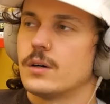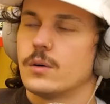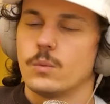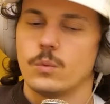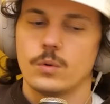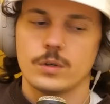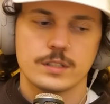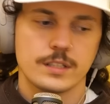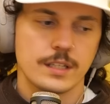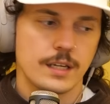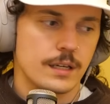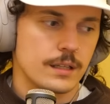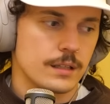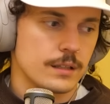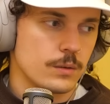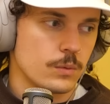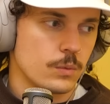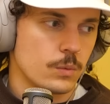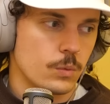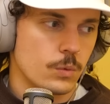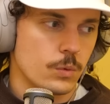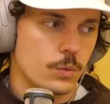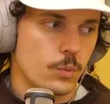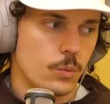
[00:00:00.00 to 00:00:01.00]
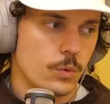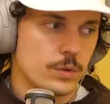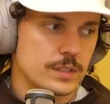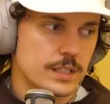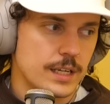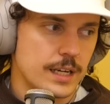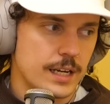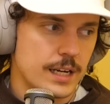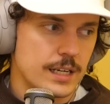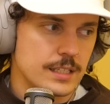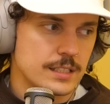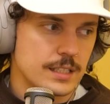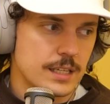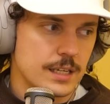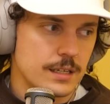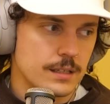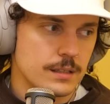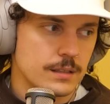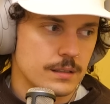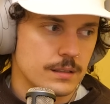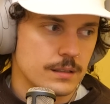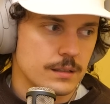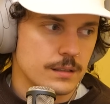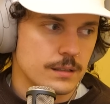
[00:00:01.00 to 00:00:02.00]
what's that guy
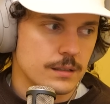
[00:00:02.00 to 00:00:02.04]
saying?